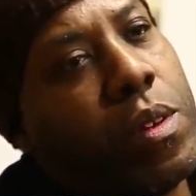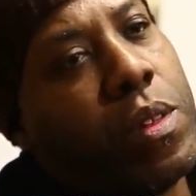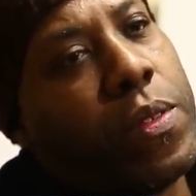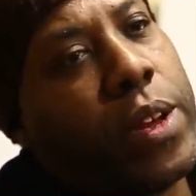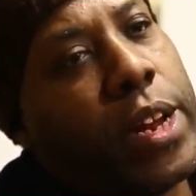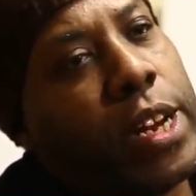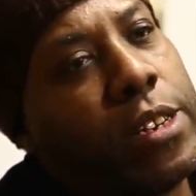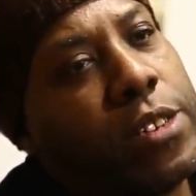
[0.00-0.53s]

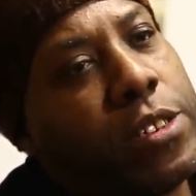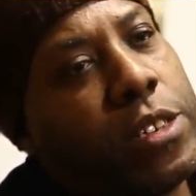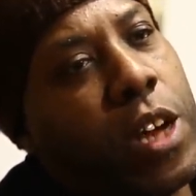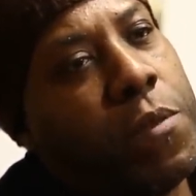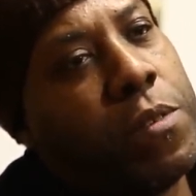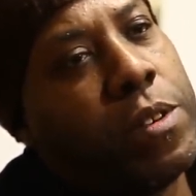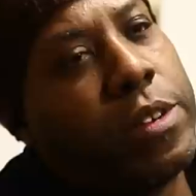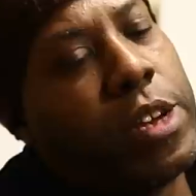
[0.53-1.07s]
Then I
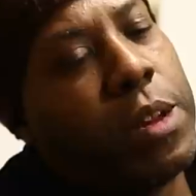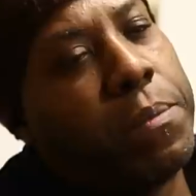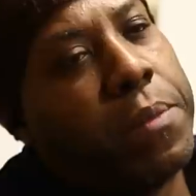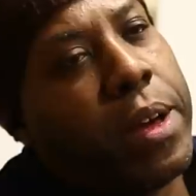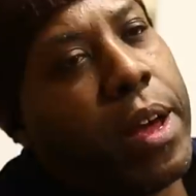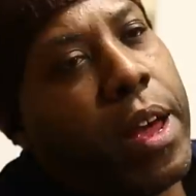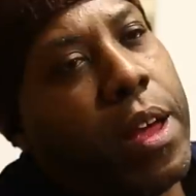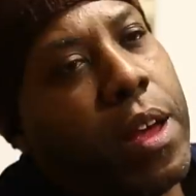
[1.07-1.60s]
discovered that
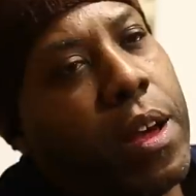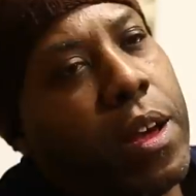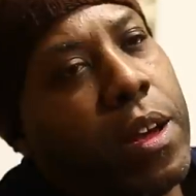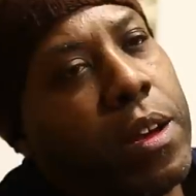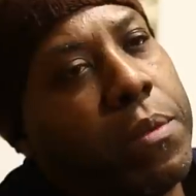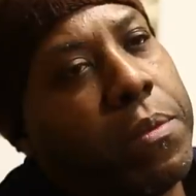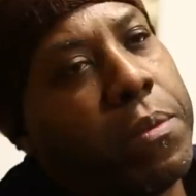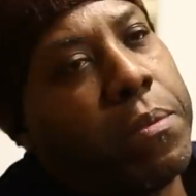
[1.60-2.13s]
my
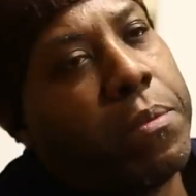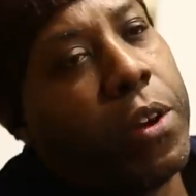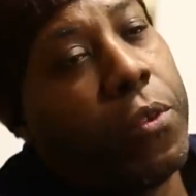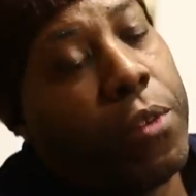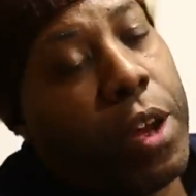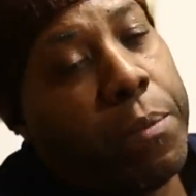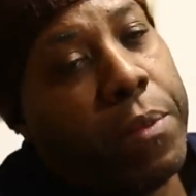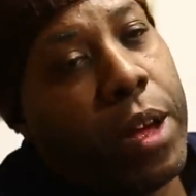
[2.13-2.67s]
uh, my
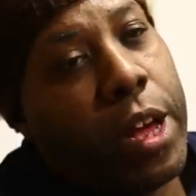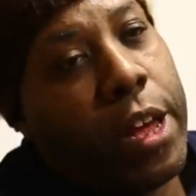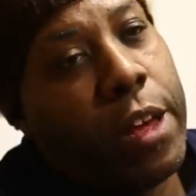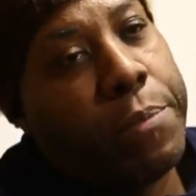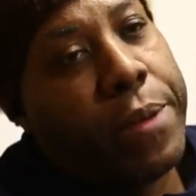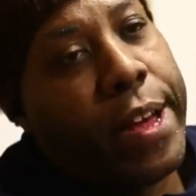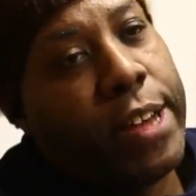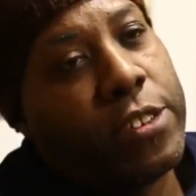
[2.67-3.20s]
grandma
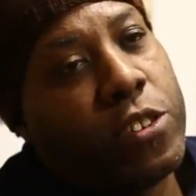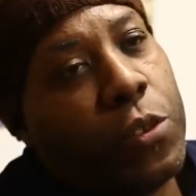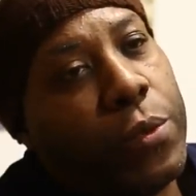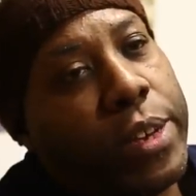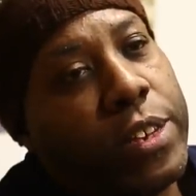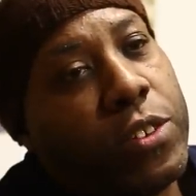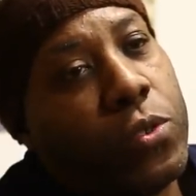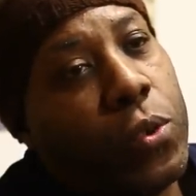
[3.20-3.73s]
had passed
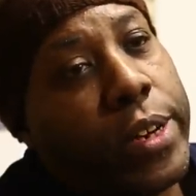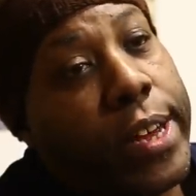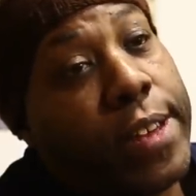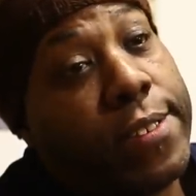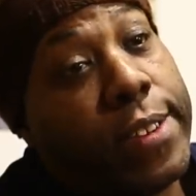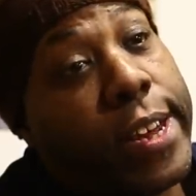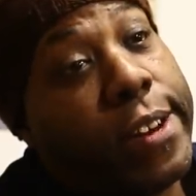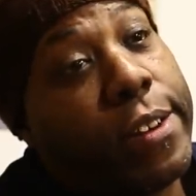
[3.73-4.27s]
away two
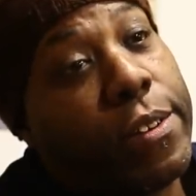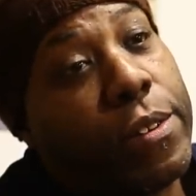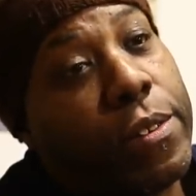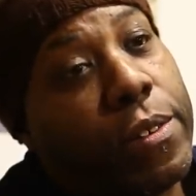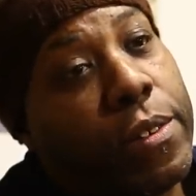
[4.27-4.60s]
days later,